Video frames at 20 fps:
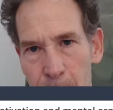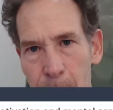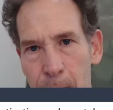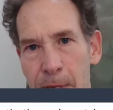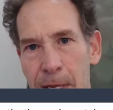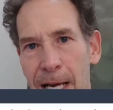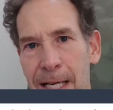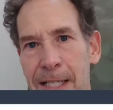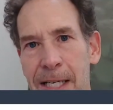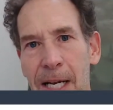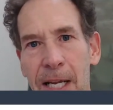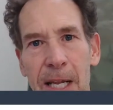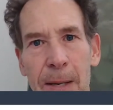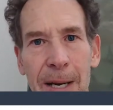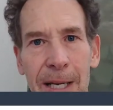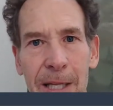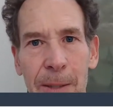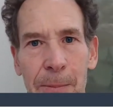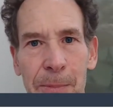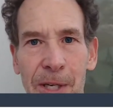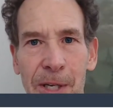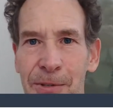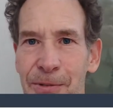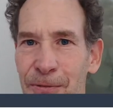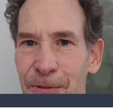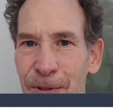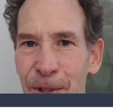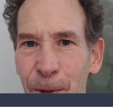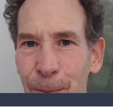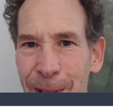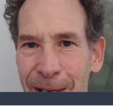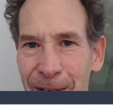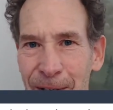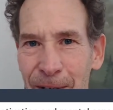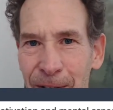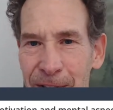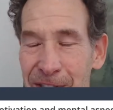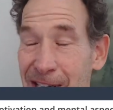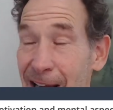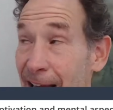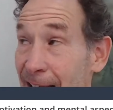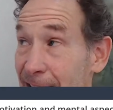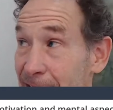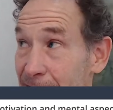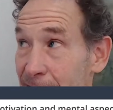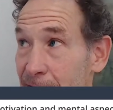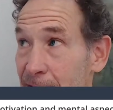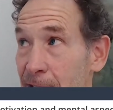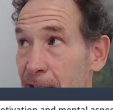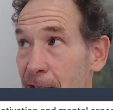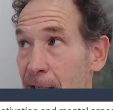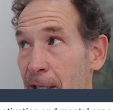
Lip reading: that's how they make themselves feel better, sadly,